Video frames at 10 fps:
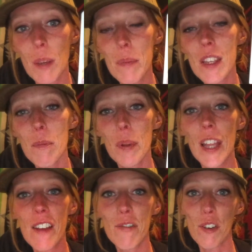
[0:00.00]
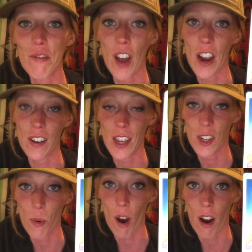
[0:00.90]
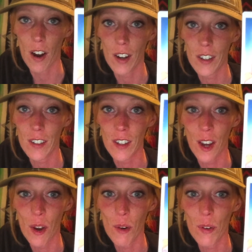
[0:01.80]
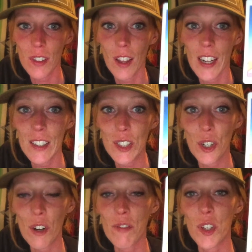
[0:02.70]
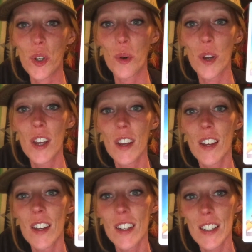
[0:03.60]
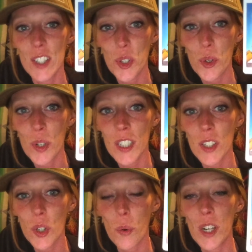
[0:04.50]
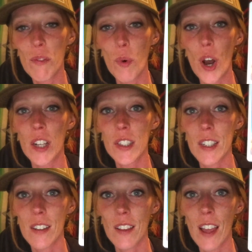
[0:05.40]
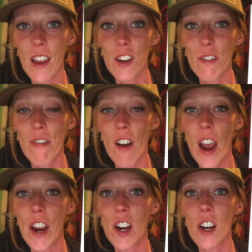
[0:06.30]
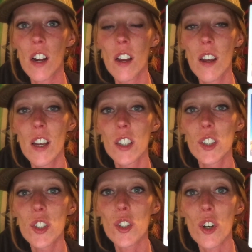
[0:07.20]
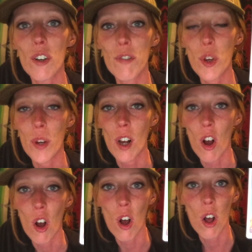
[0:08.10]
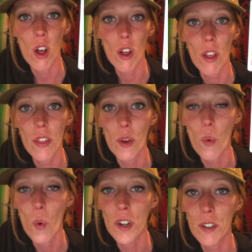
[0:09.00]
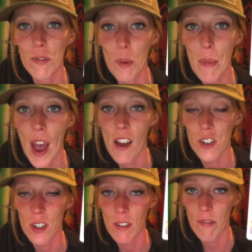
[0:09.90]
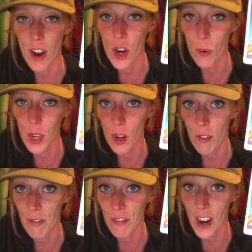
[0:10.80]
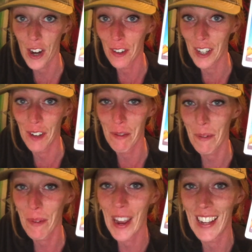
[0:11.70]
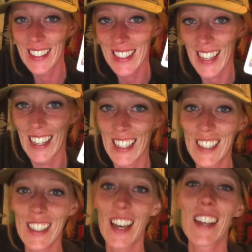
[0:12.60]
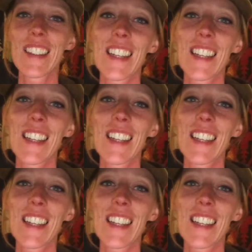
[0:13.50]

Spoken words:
the playful fire that you are, you know, let it serve you. Tune into the Queen of Wands and let your fire serve you in all the wonderful, passionate, fiery ways that it does.